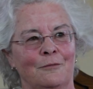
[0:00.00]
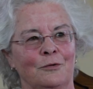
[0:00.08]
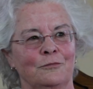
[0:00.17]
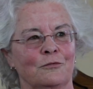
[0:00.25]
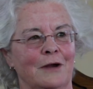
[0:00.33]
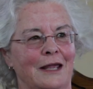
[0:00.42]

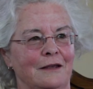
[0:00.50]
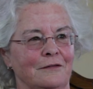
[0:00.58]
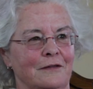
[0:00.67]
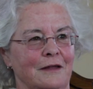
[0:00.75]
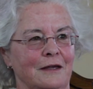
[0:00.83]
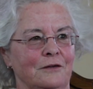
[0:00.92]
would
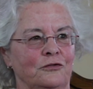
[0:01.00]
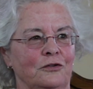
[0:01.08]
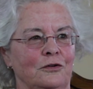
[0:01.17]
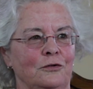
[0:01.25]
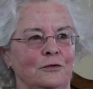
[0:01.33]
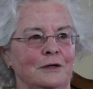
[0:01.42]
raise the
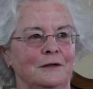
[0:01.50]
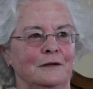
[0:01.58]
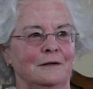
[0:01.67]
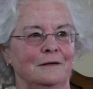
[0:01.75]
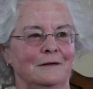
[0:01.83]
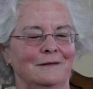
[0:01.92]
issue
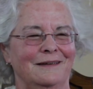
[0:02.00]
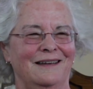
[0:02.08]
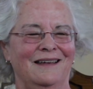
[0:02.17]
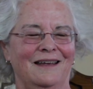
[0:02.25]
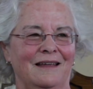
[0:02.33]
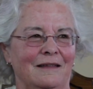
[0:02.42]
and
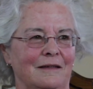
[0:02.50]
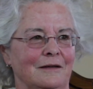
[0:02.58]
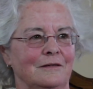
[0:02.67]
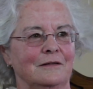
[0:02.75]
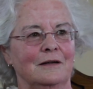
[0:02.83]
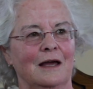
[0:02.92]

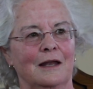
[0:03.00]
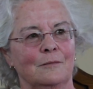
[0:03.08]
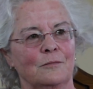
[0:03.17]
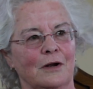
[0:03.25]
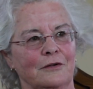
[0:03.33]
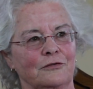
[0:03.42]
they'd kind
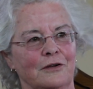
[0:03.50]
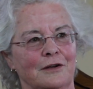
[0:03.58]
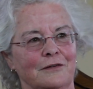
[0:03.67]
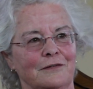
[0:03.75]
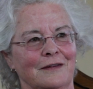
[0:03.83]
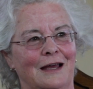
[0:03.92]
of brush it
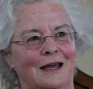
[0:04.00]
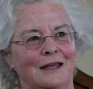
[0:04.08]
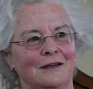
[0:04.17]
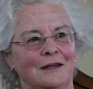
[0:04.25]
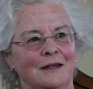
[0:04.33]
aside.